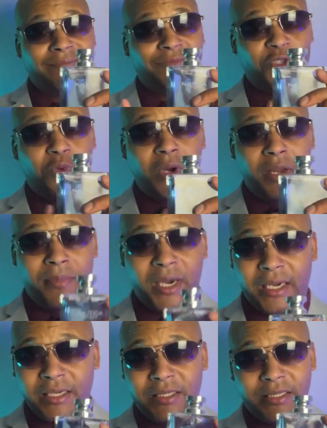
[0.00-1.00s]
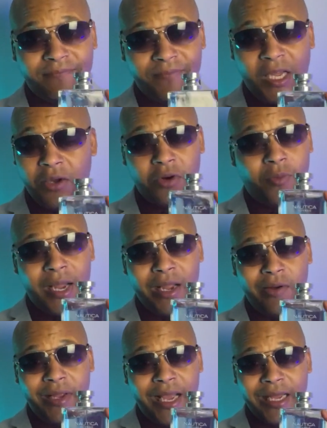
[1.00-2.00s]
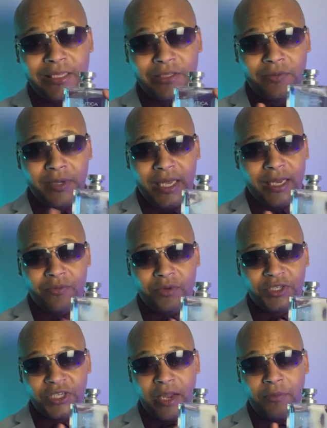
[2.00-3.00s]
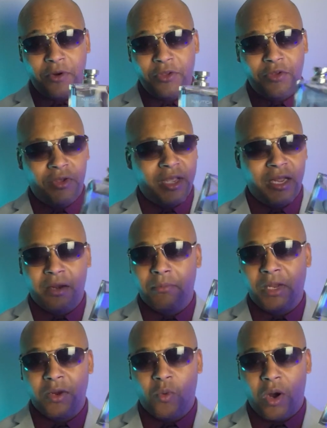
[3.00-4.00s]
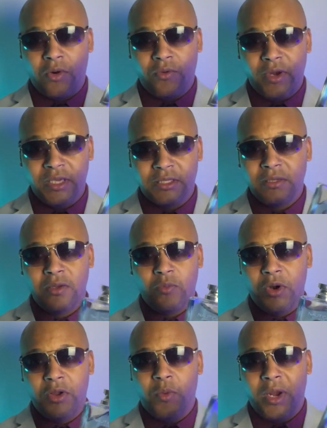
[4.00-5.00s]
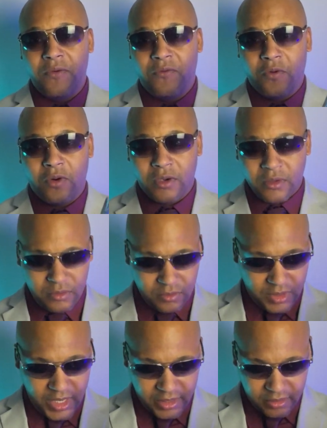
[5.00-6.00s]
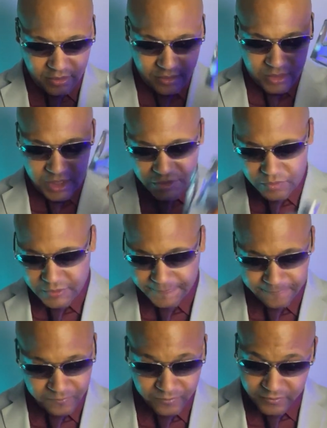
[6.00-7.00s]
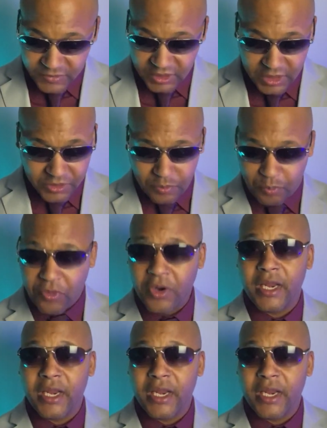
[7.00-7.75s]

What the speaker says: $20. I don't know why y'all ain't got this one yet, but shame on you. You can get it at bloody Walgreens. What are you waiting for? Okay, this one. These are pretty